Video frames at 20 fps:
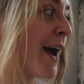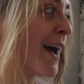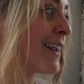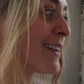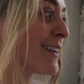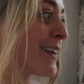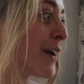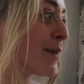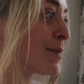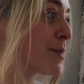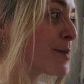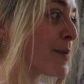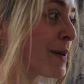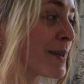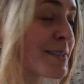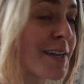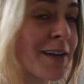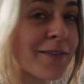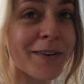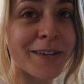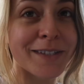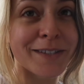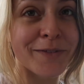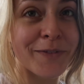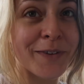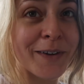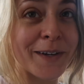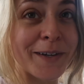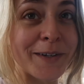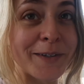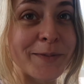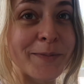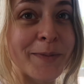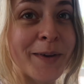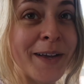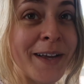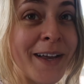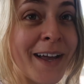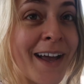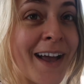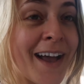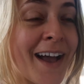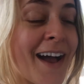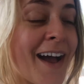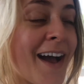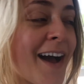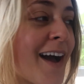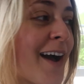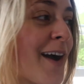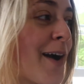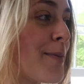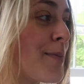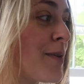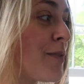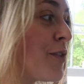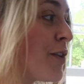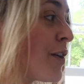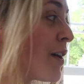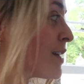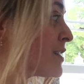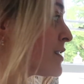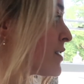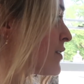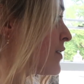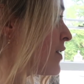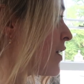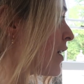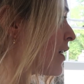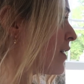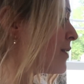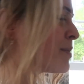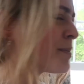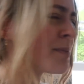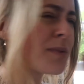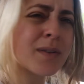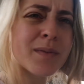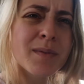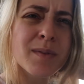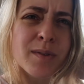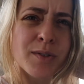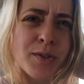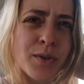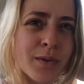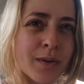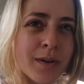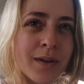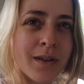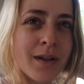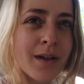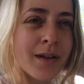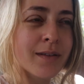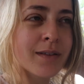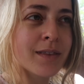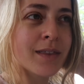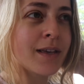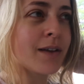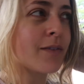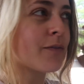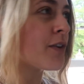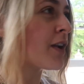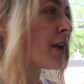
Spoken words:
and I'm just about to get ready to film. If you guys don't know, I'm not sure, I think,